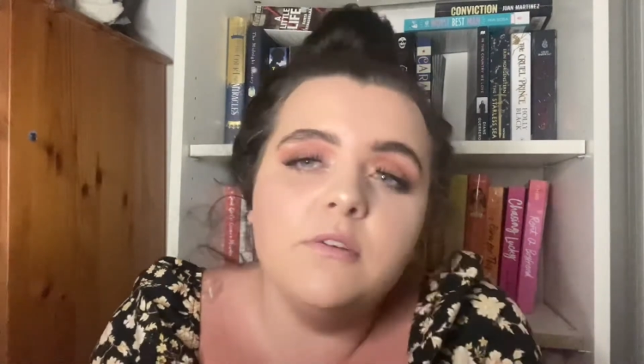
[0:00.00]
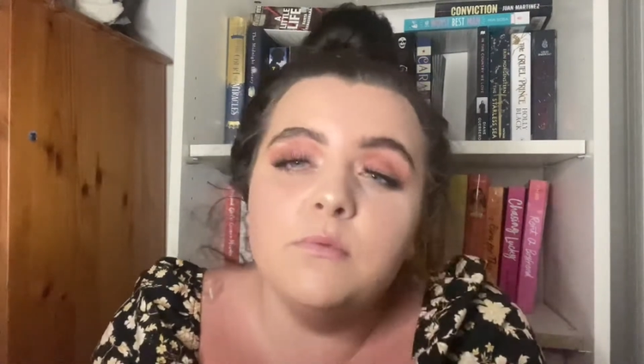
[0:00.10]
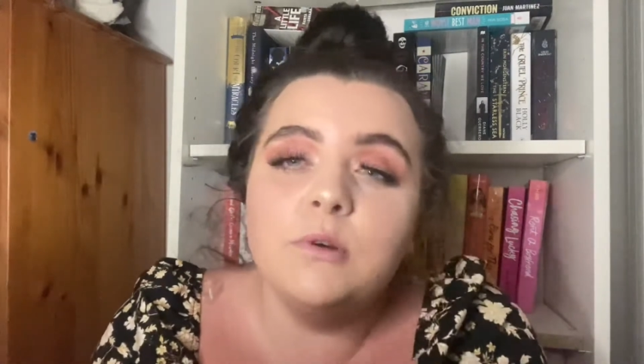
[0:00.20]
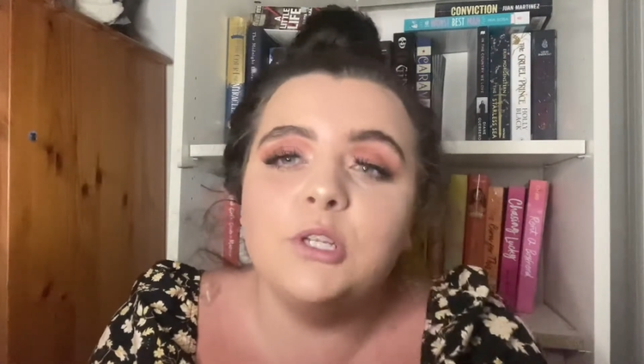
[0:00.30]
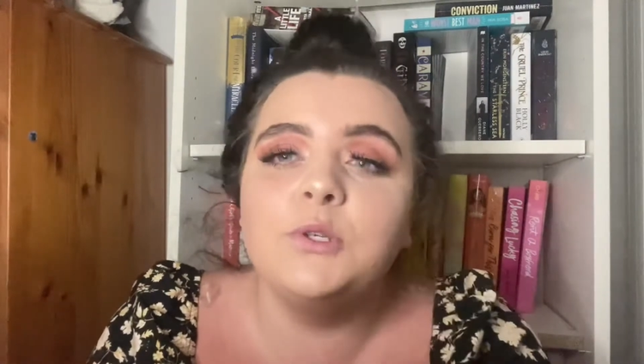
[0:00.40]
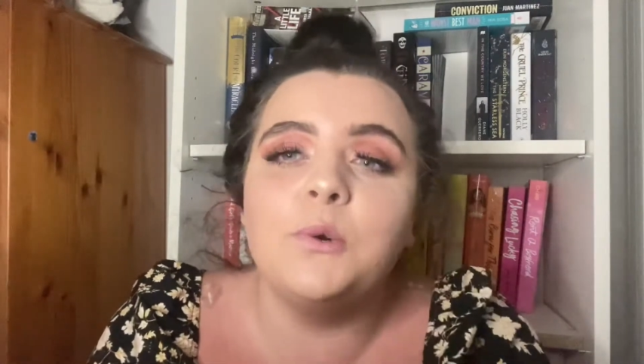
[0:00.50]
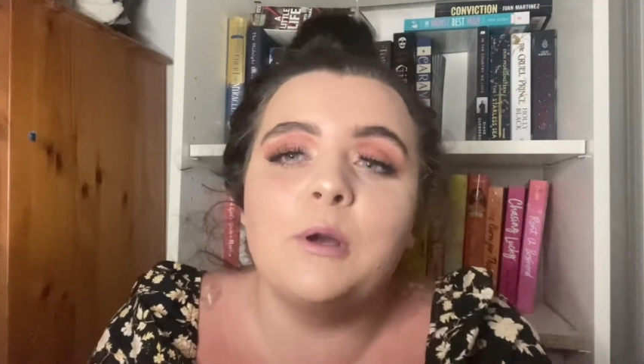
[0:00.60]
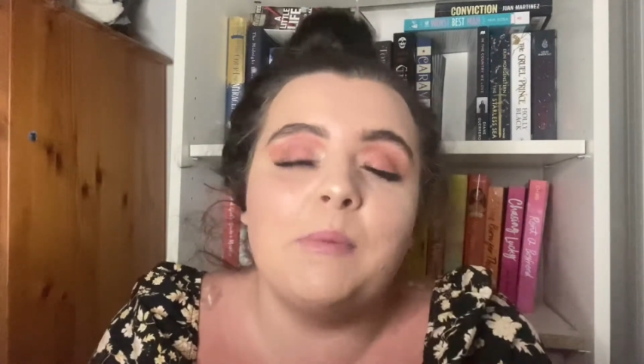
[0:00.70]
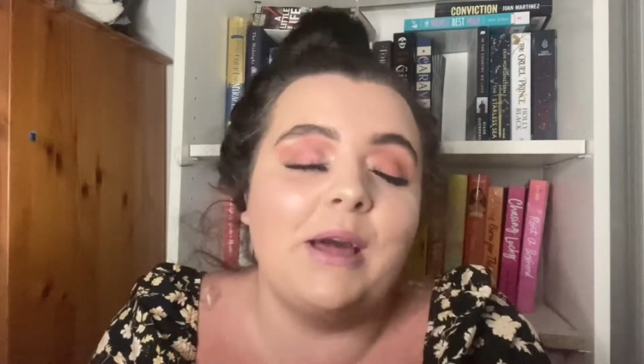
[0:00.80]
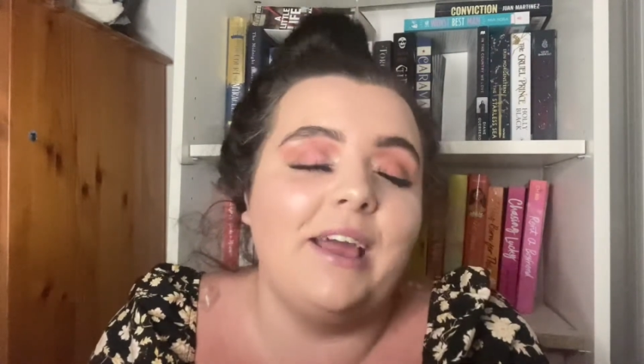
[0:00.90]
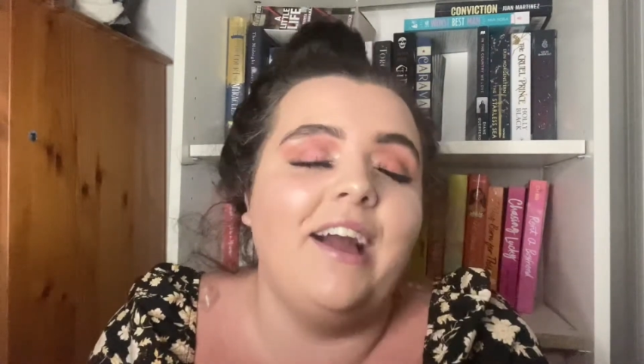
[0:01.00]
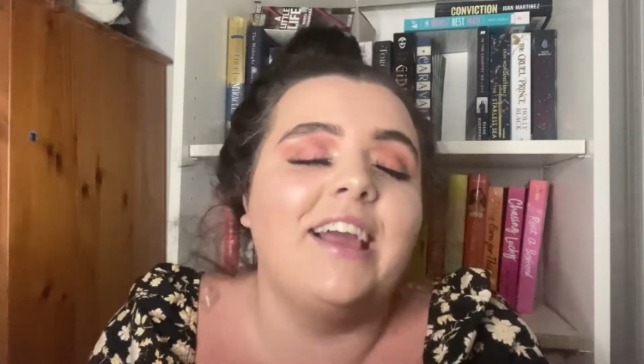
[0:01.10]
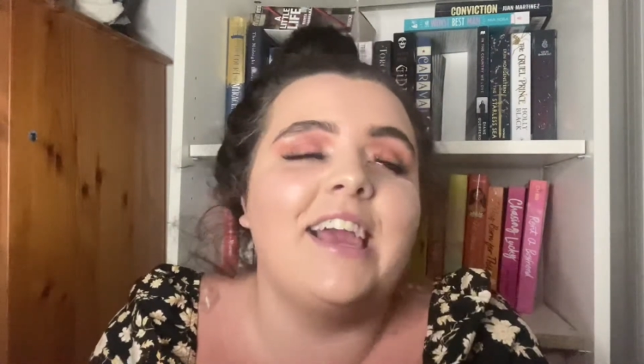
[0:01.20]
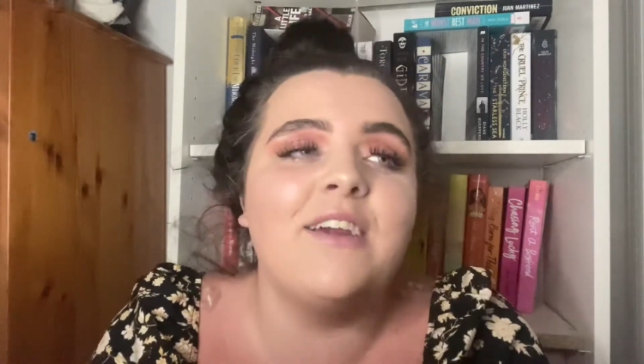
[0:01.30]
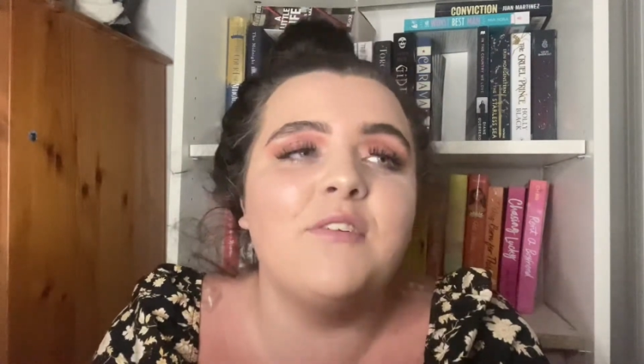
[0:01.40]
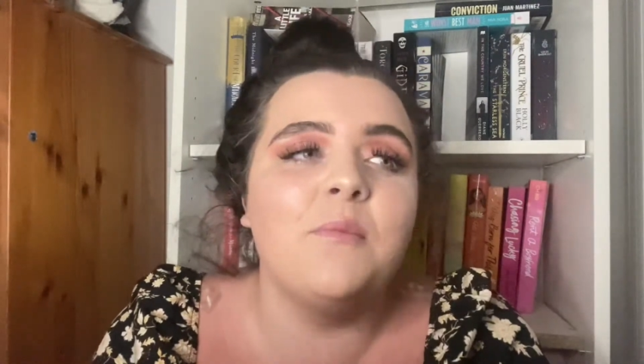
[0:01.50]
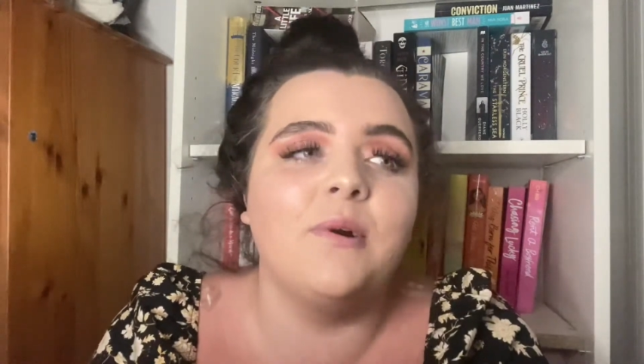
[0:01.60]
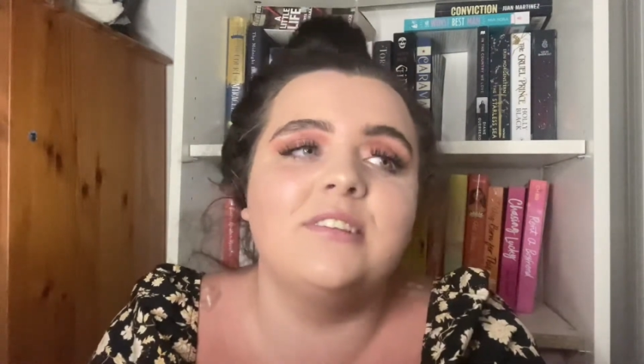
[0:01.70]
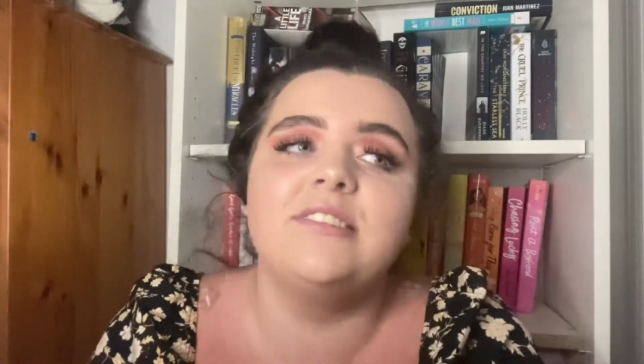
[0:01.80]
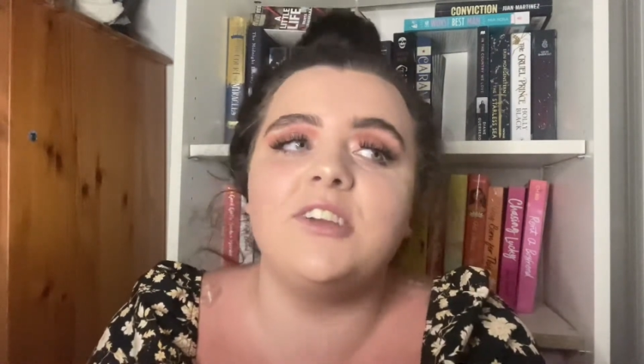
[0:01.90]
even want to talk about it. I gave it
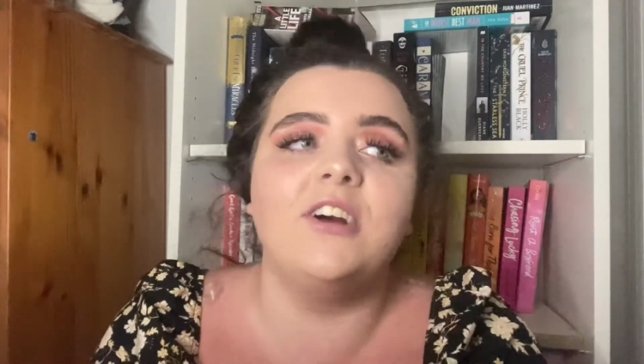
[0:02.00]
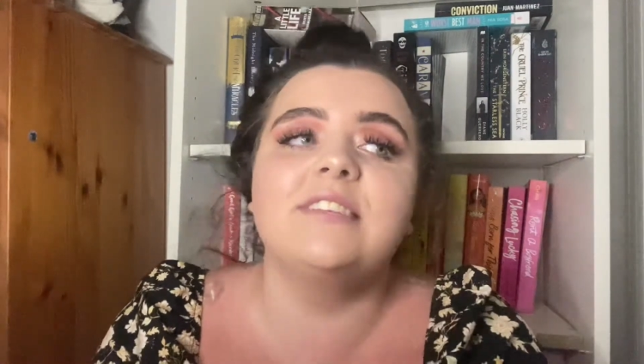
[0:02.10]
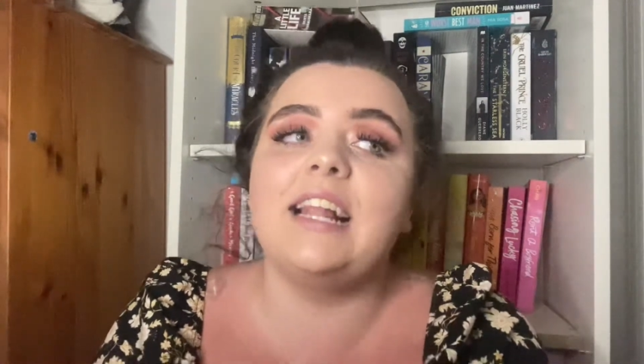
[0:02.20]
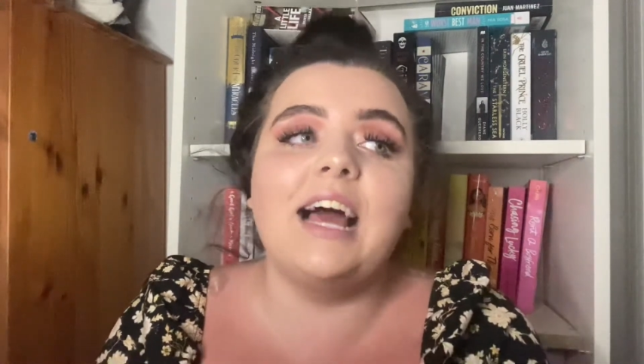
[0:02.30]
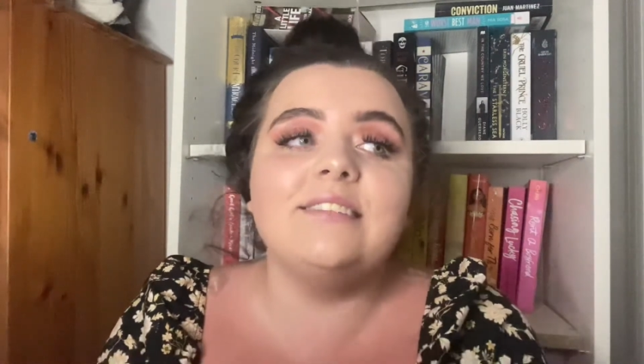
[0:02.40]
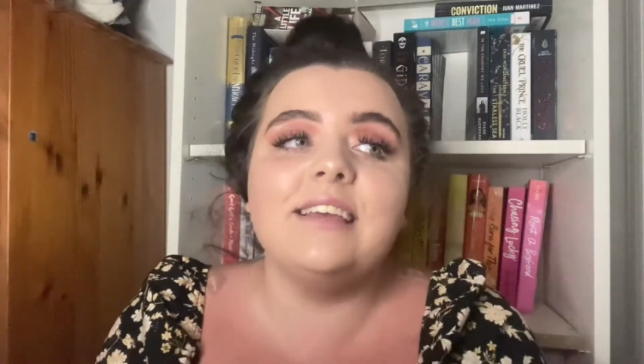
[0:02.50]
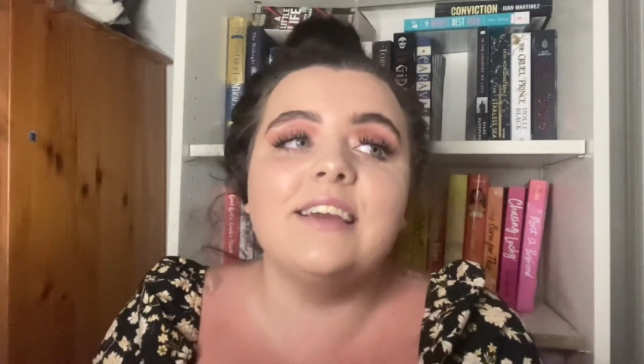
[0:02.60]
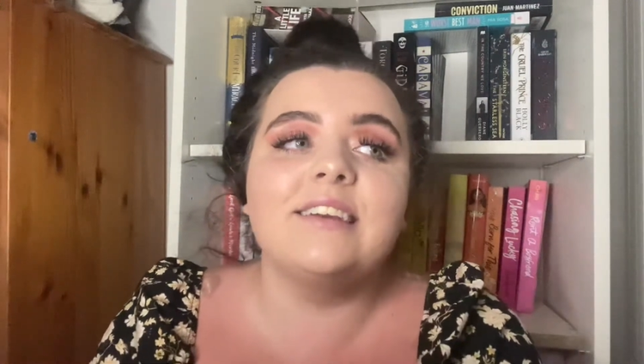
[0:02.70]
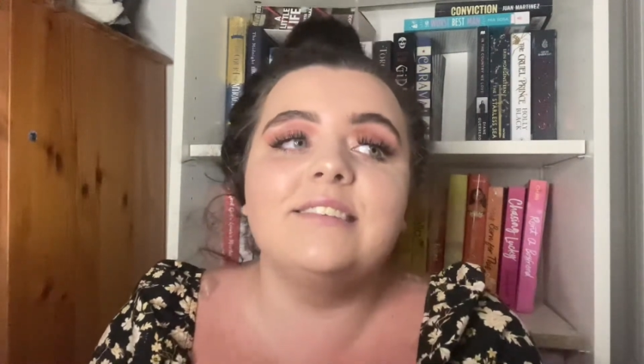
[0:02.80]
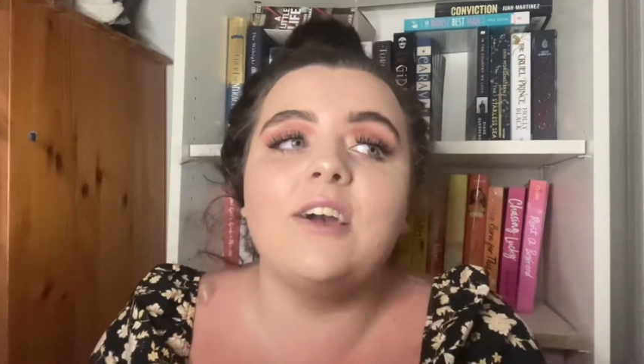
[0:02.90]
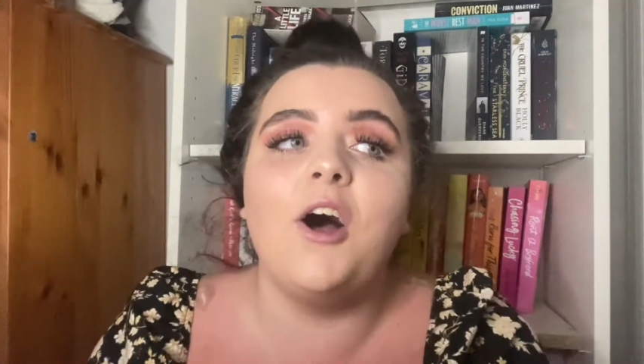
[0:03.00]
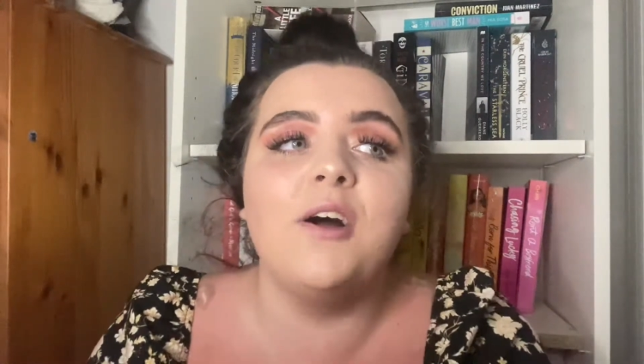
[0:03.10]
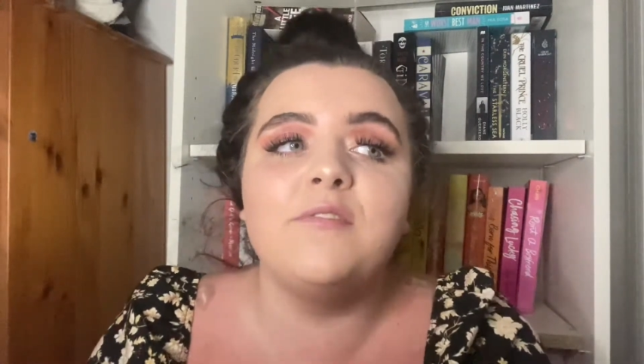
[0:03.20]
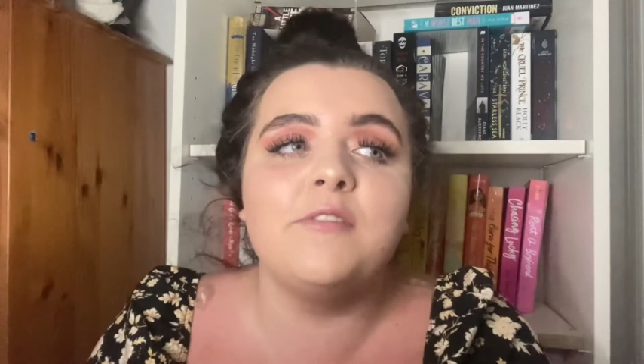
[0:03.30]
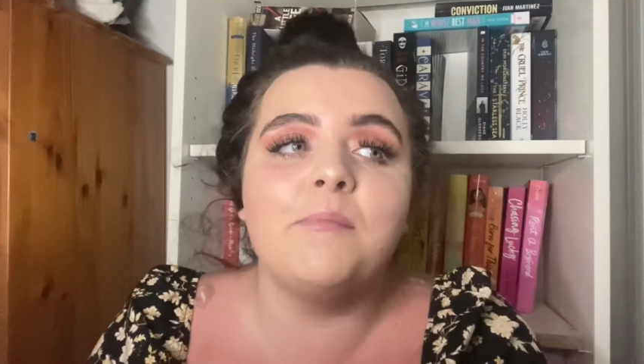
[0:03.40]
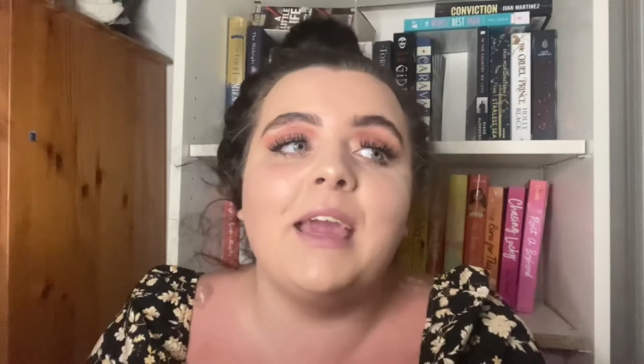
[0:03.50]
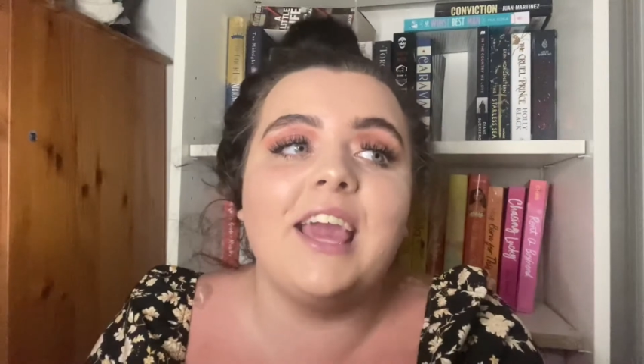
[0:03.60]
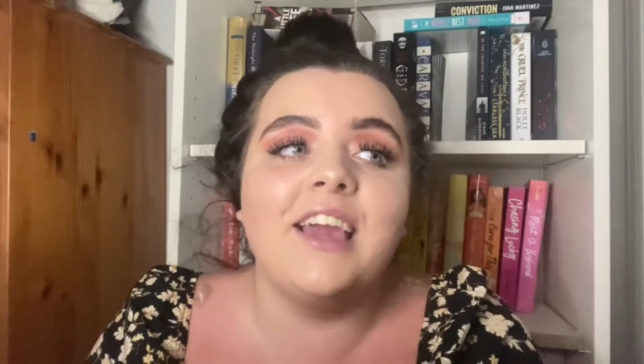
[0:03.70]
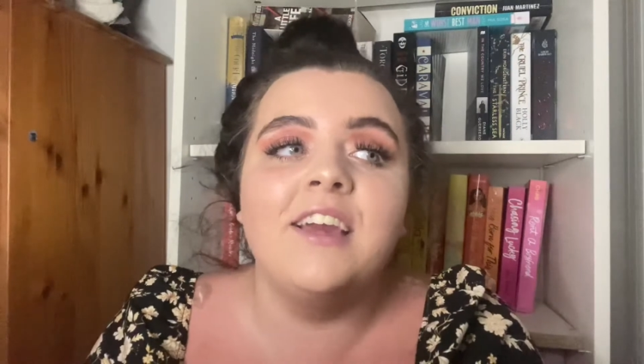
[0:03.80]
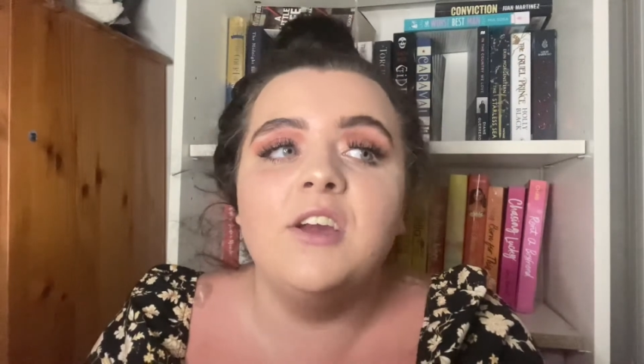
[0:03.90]
1 star. Classics aren't for me.